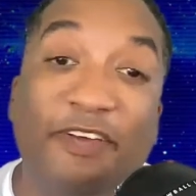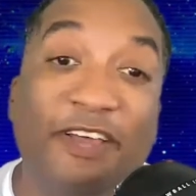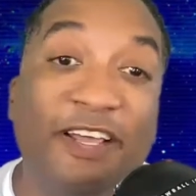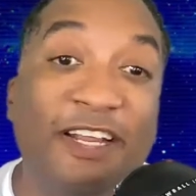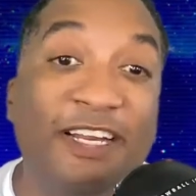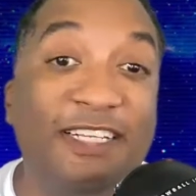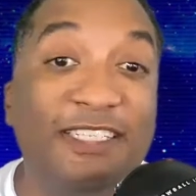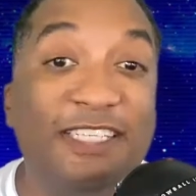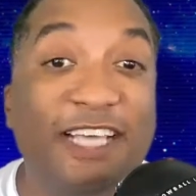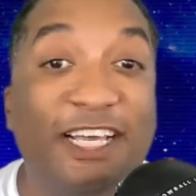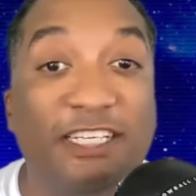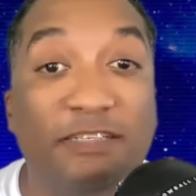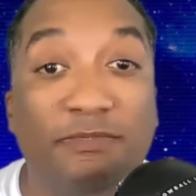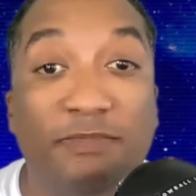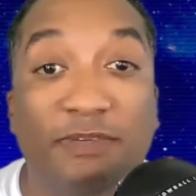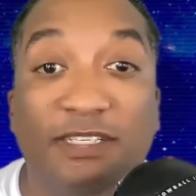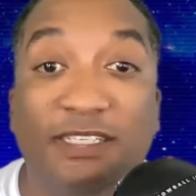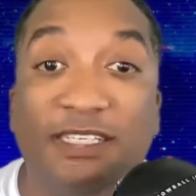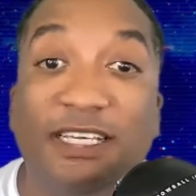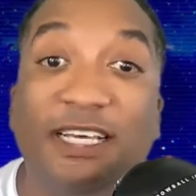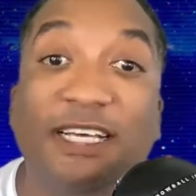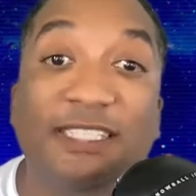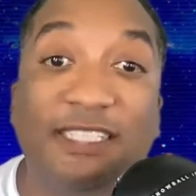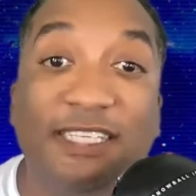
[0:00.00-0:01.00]
And it takes me
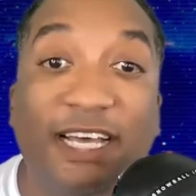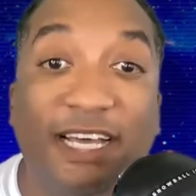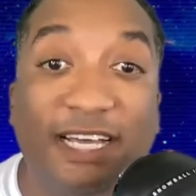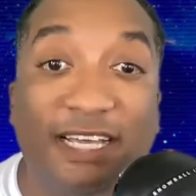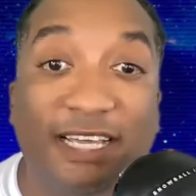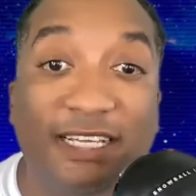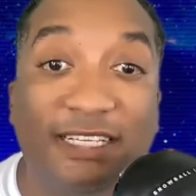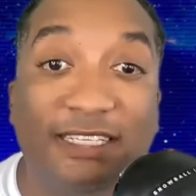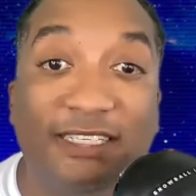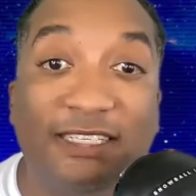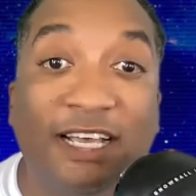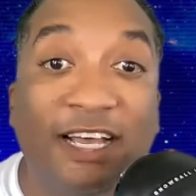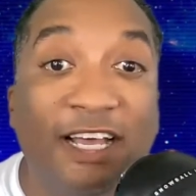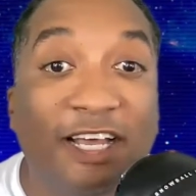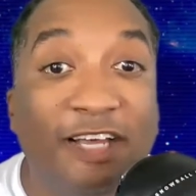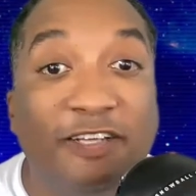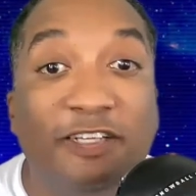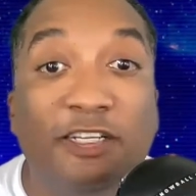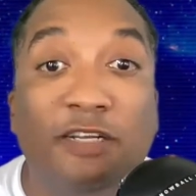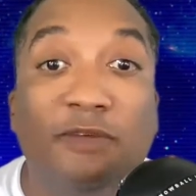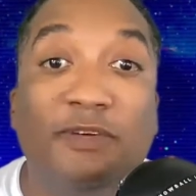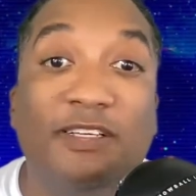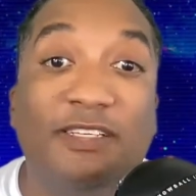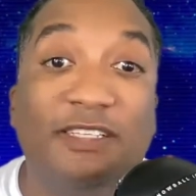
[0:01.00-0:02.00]
10 seconds
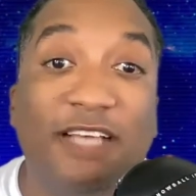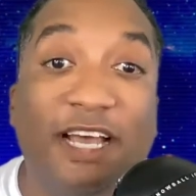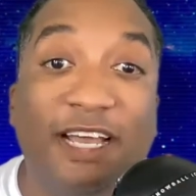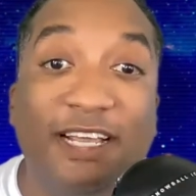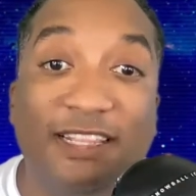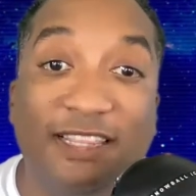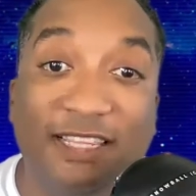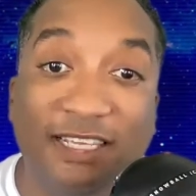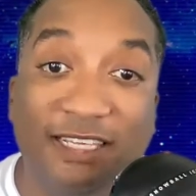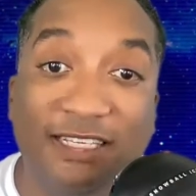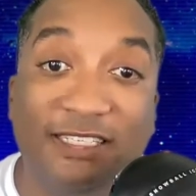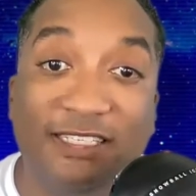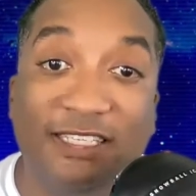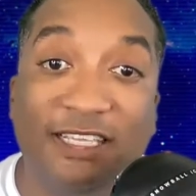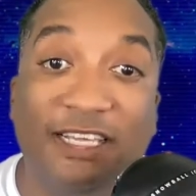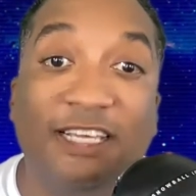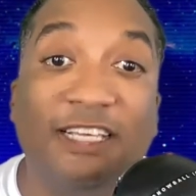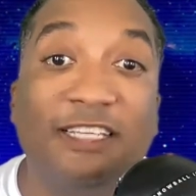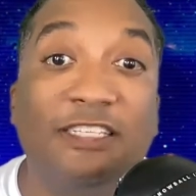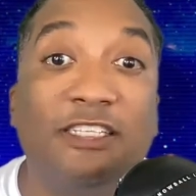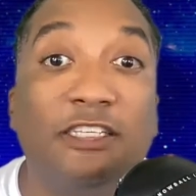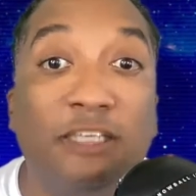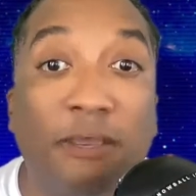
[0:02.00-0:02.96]
to recite these things